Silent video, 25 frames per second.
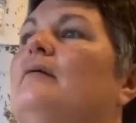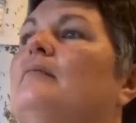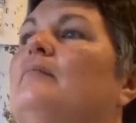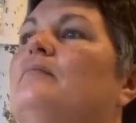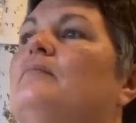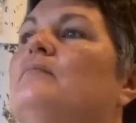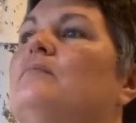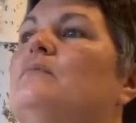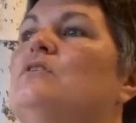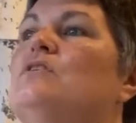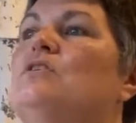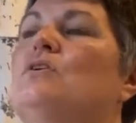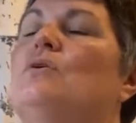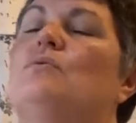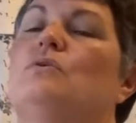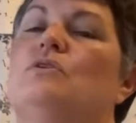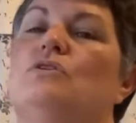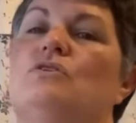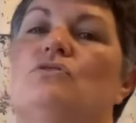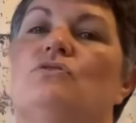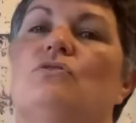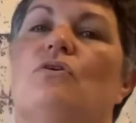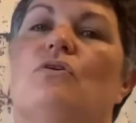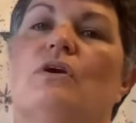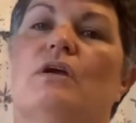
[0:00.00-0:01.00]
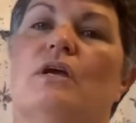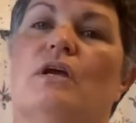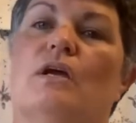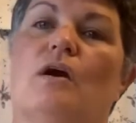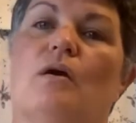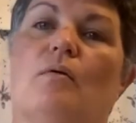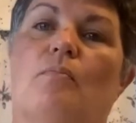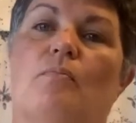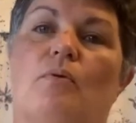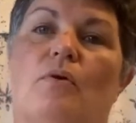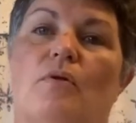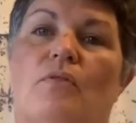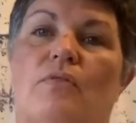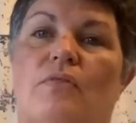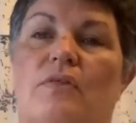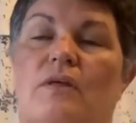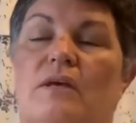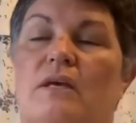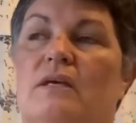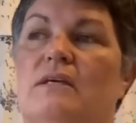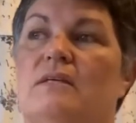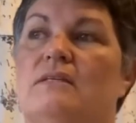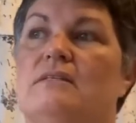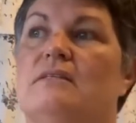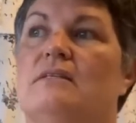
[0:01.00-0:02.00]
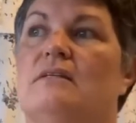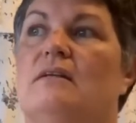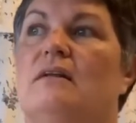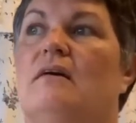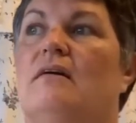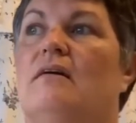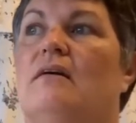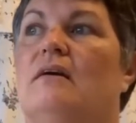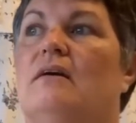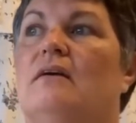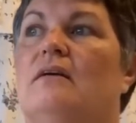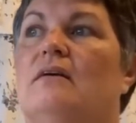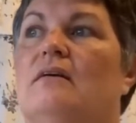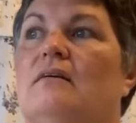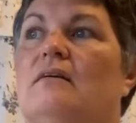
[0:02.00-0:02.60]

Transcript: So it's stocking up on things like